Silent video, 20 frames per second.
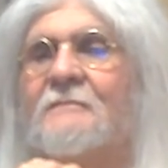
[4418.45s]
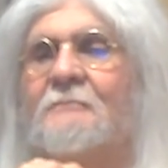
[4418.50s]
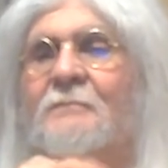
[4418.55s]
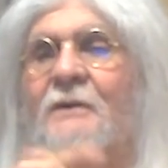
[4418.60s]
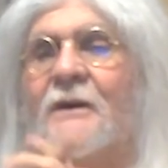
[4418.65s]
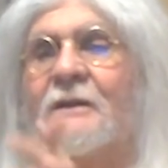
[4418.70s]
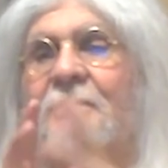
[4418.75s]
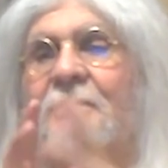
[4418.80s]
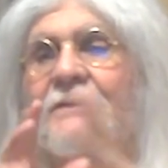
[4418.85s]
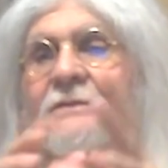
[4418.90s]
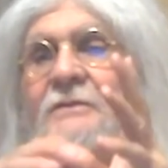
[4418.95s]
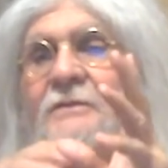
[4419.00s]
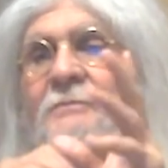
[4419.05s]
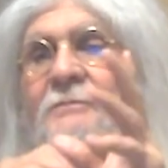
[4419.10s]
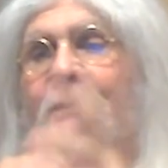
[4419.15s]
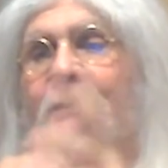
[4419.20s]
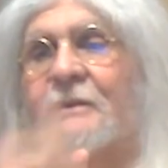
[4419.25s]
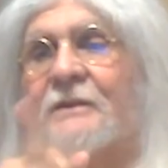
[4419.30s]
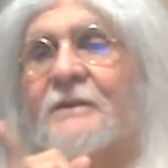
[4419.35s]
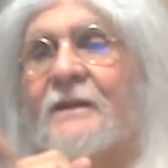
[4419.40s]
But you
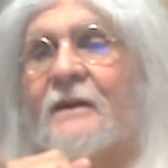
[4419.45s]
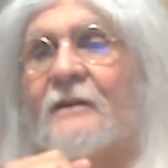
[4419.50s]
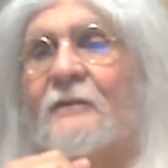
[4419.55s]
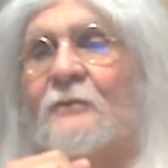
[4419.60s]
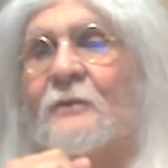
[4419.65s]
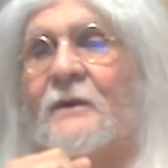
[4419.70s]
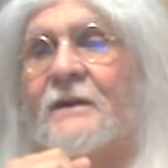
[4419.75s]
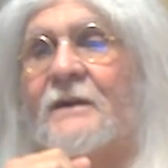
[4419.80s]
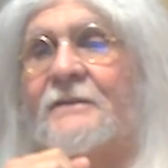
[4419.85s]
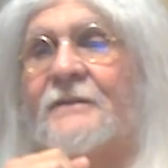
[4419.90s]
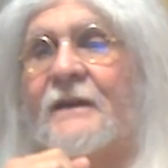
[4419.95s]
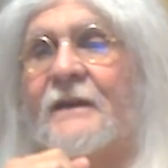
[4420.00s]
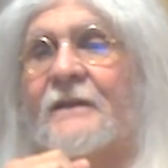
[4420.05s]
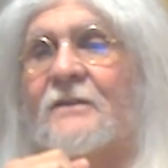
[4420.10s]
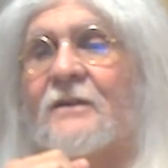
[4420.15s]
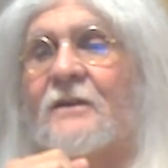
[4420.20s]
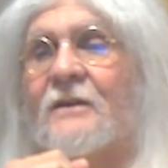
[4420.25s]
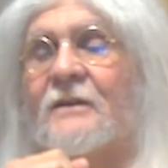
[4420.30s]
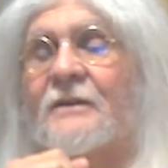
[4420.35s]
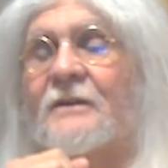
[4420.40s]
better not wait
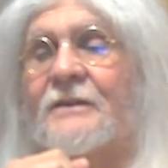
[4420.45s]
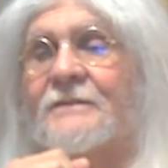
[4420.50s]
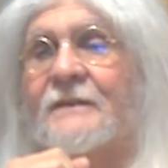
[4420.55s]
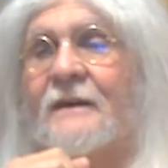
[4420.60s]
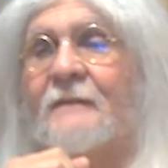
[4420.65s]
that long because